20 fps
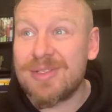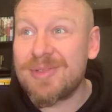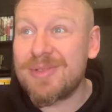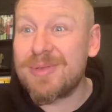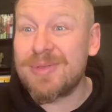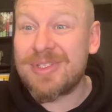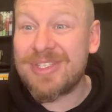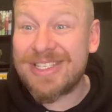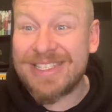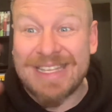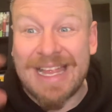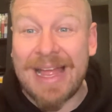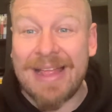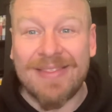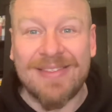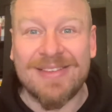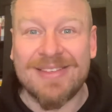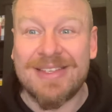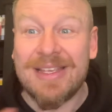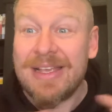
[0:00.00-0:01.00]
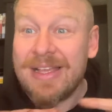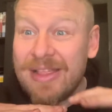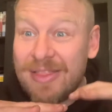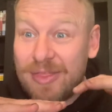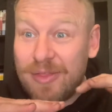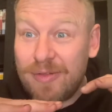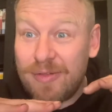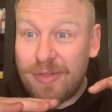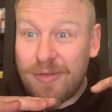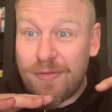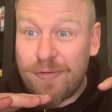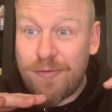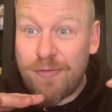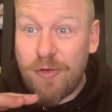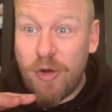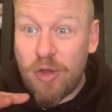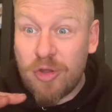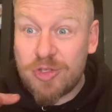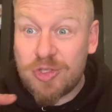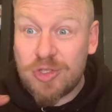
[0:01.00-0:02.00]
stands, the, the
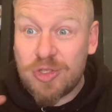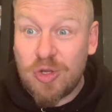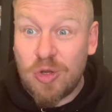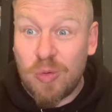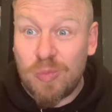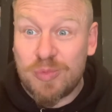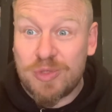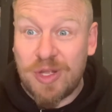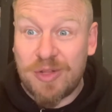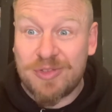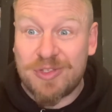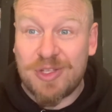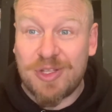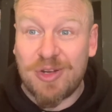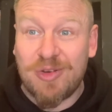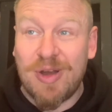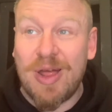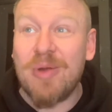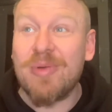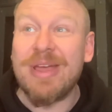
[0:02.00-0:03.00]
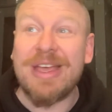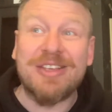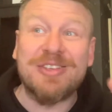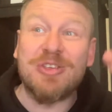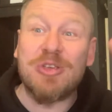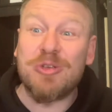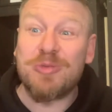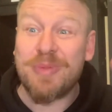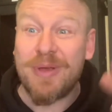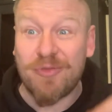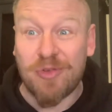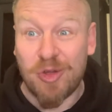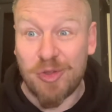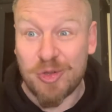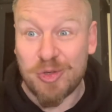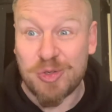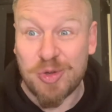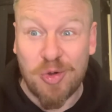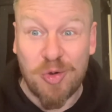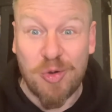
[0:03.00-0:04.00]
frost comes onto the ground. Excuse me, I've got the
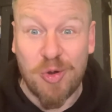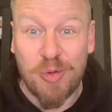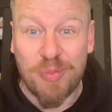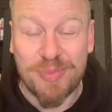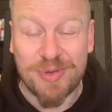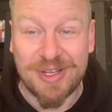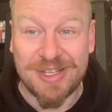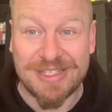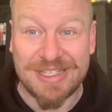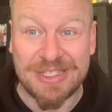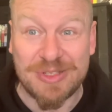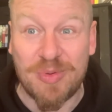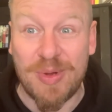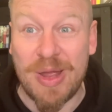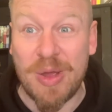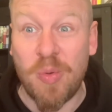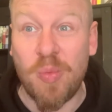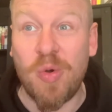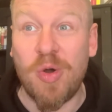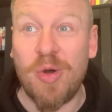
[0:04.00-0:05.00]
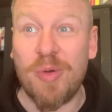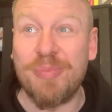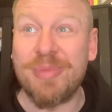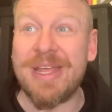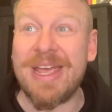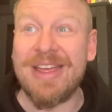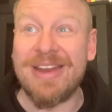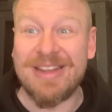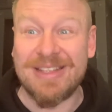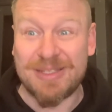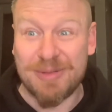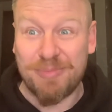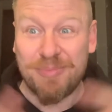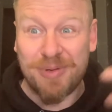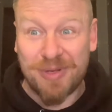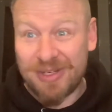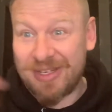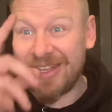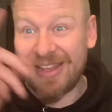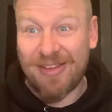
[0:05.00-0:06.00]
door open because it's quite a warm day and it's
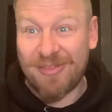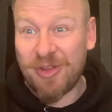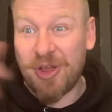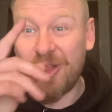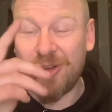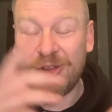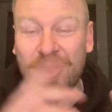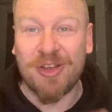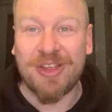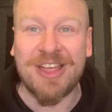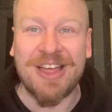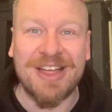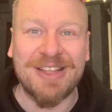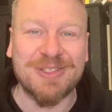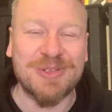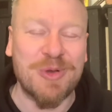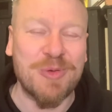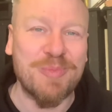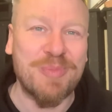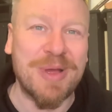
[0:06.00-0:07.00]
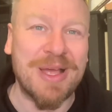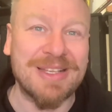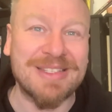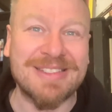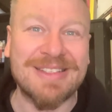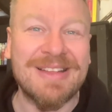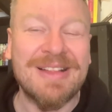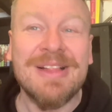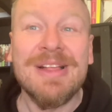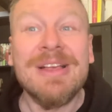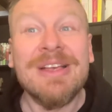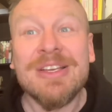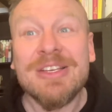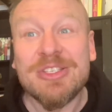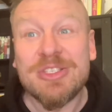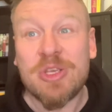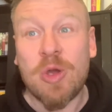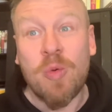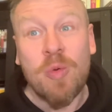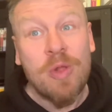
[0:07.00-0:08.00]
bloody, I've got a lot of cars going past.
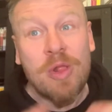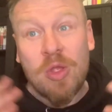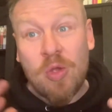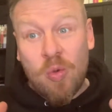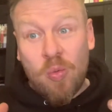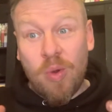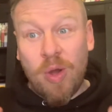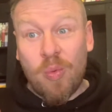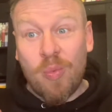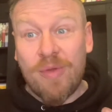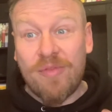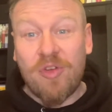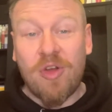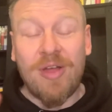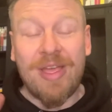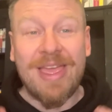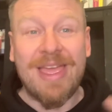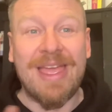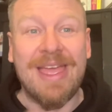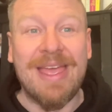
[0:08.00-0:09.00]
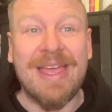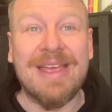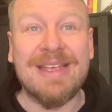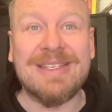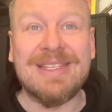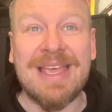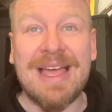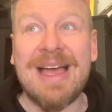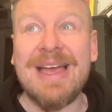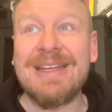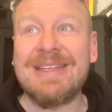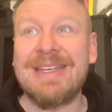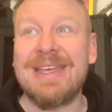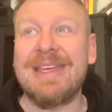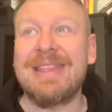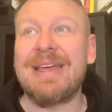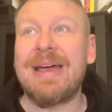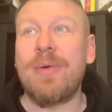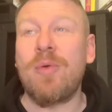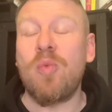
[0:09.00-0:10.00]
So what we've got here is the
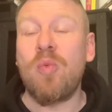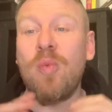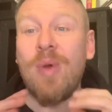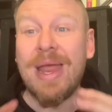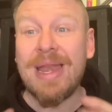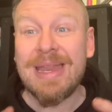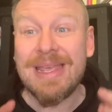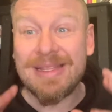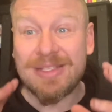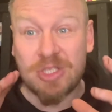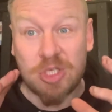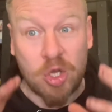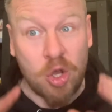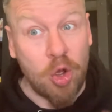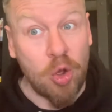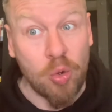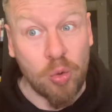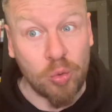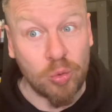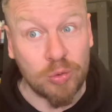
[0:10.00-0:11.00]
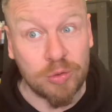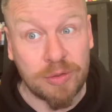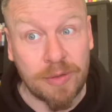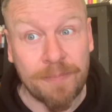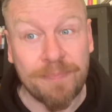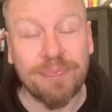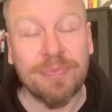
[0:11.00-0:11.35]
idea that when it's cold,